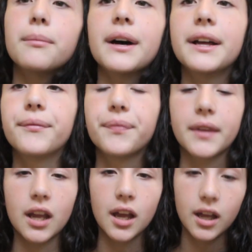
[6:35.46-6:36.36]
But
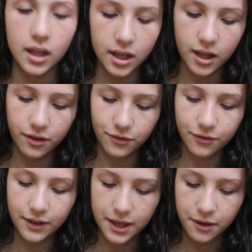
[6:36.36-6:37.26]

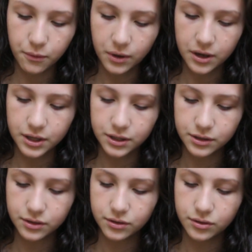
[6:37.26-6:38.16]
if it
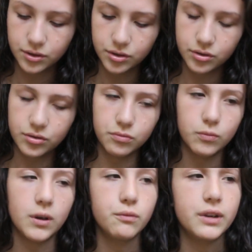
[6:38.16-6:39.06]
was
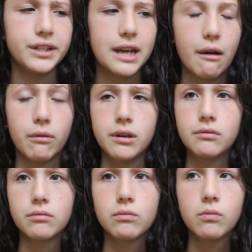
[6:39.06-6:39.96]
one wish, I would
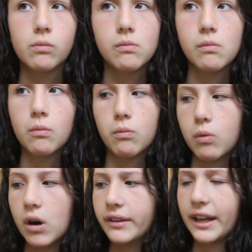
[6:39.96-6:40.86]

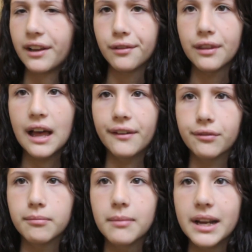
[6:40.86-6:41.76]
want, like, a lot
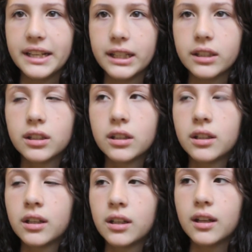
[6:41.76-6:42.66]
of money.
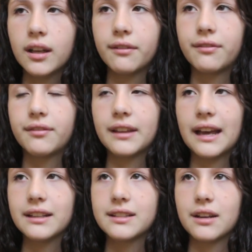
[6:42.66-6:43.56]
If
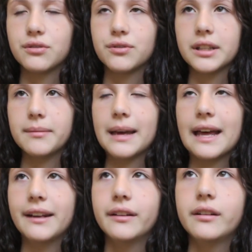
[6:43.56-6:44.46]
that sounds really
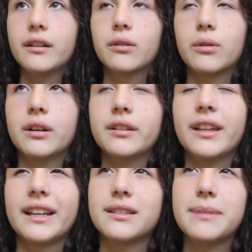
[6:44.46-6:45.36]
bad. Or,
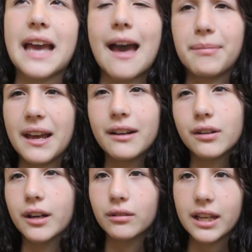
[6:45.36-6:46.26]
like, to be happy. I
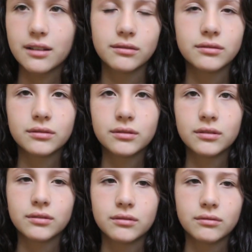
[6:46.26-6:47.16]
don't know, like.
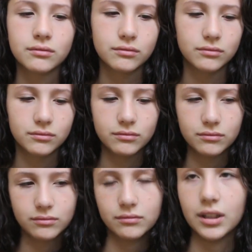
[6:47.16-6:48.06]
I
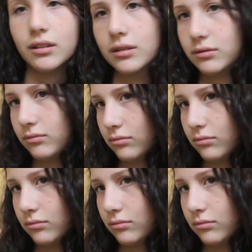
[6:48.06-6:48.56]
don't know.